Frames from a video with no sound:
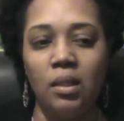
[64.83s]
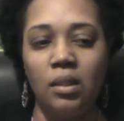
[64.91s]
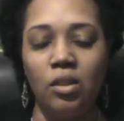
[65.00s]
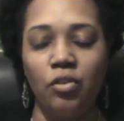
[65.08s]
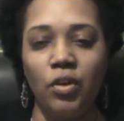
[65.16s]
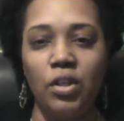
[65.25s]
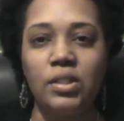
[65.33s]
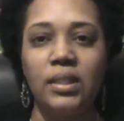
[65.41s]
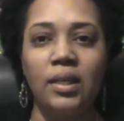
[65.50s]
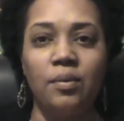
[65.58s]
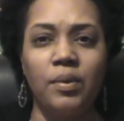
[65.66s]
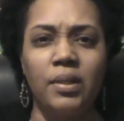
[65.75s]
The first
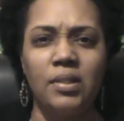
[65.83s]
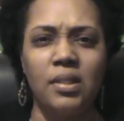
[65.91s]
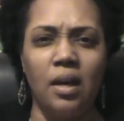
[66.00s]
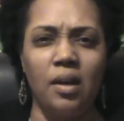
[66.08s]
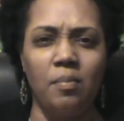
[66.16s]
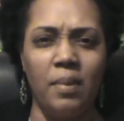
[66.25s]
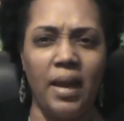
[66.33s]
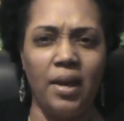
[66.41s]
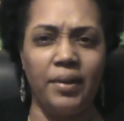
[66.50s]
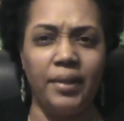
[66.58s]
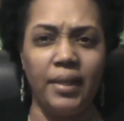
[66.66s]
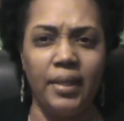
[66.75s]
thing I want to talk
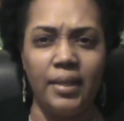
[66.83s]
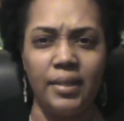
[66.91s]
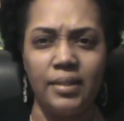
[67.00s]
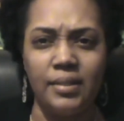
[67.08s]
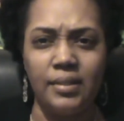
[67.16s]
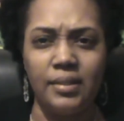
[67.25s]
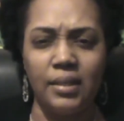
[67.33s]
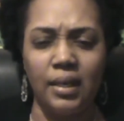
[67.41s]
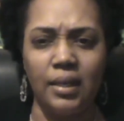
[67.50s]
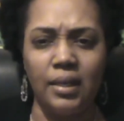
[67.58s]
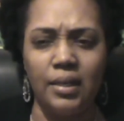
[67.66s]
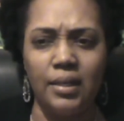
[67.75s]
about is
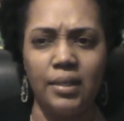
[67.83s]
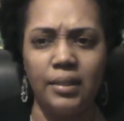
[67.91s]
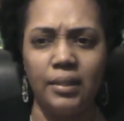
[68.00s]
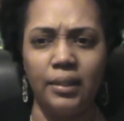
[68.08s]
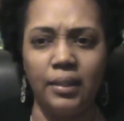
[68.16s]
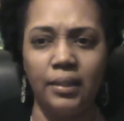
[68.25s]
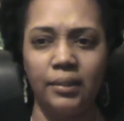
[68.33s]
a